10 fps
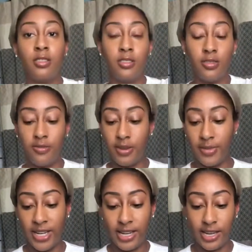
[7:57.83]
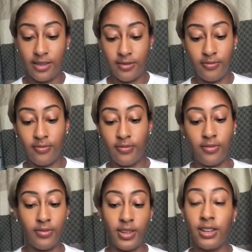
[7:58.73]
to fit my head.
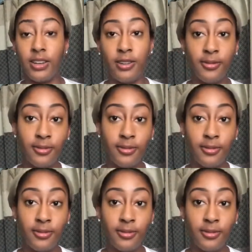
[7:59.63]
And now